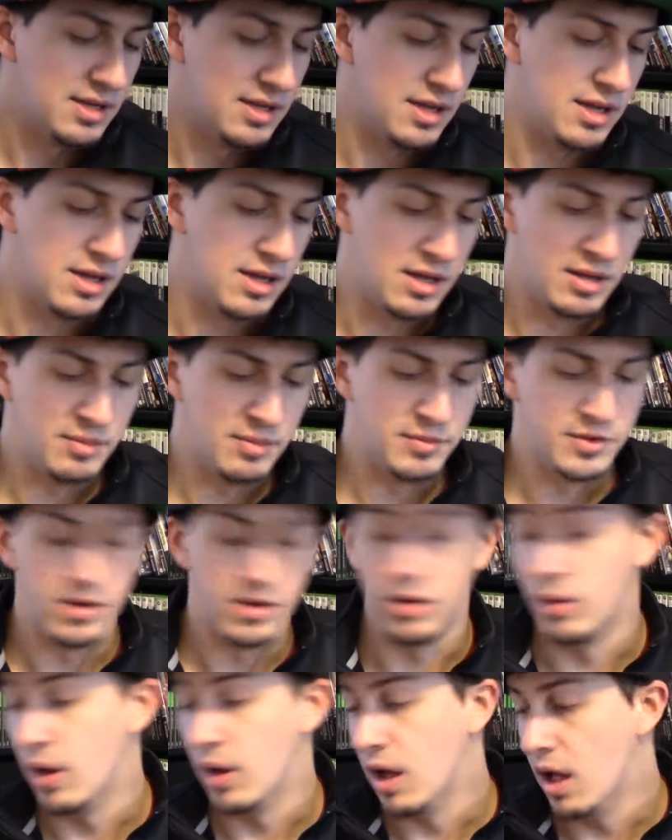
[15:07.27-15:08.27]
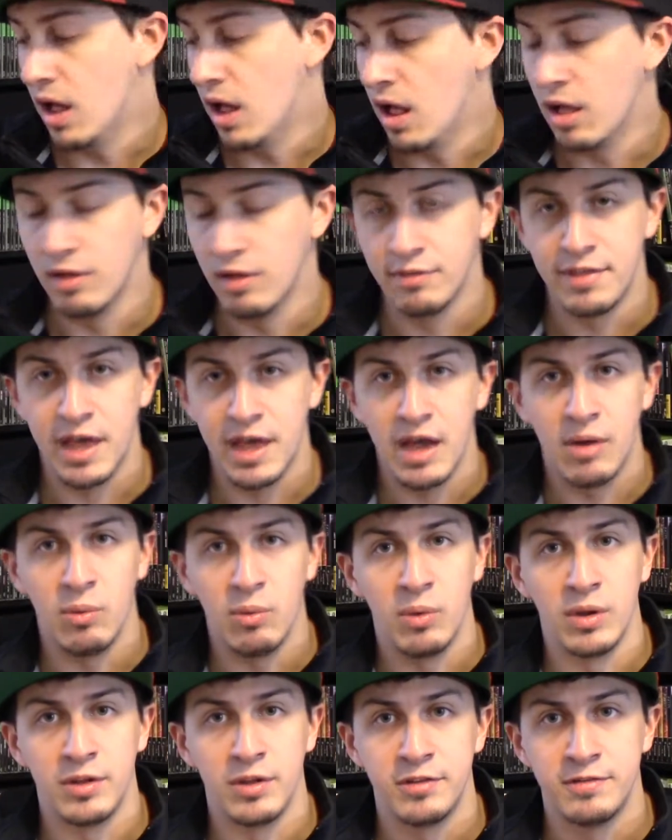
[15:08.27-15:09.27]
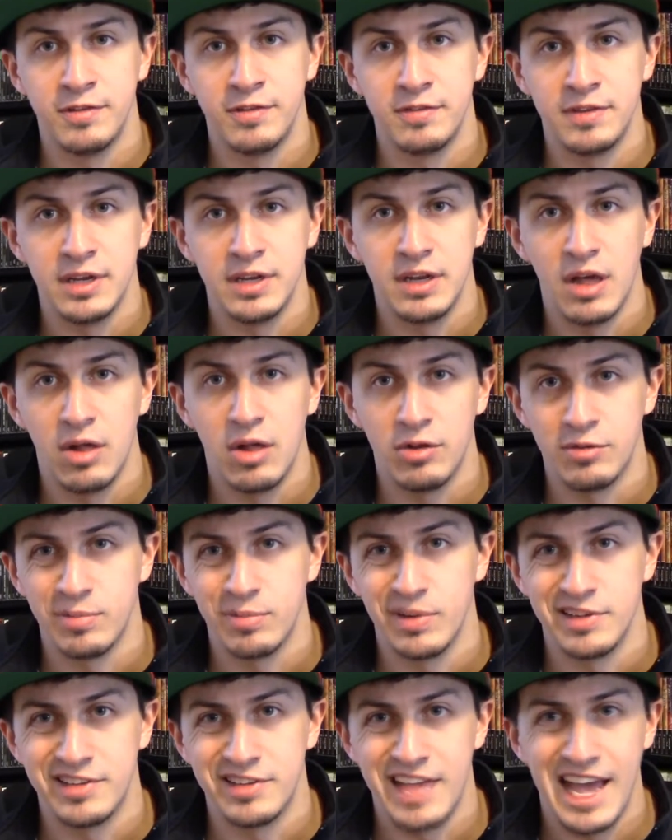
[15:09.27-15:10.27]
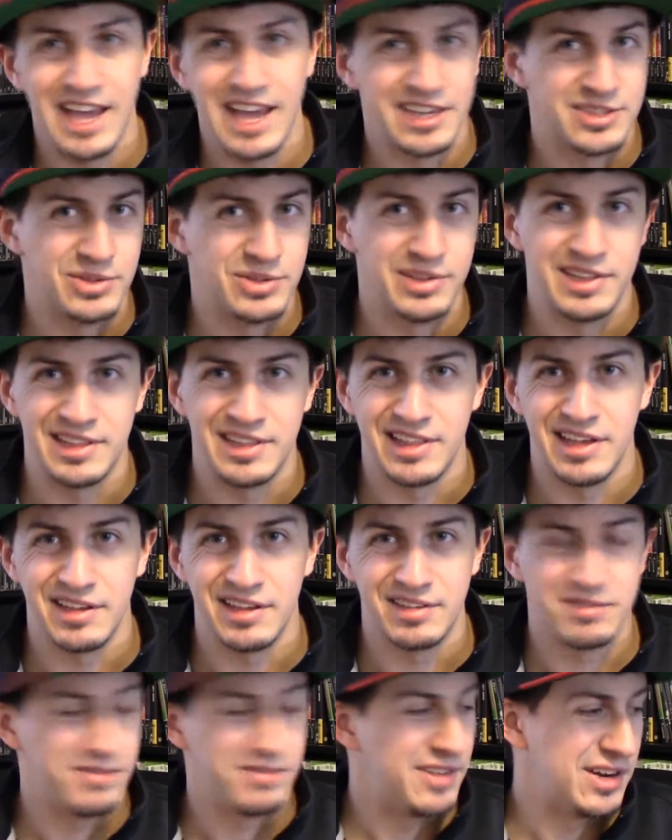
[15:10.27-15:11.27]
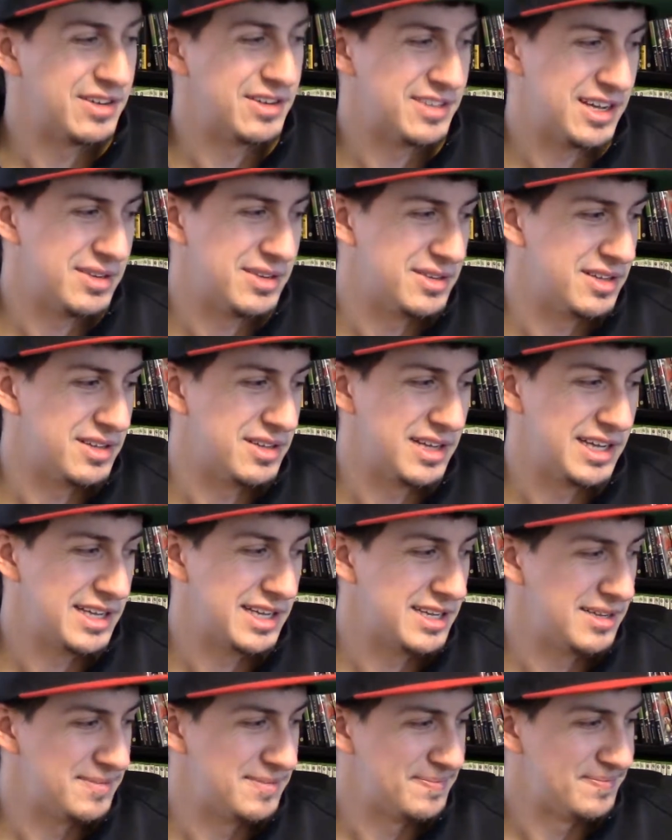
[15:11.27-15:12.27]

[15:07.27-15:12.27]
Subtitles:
so all of that was $15 plus tax, so I think that figures out to like,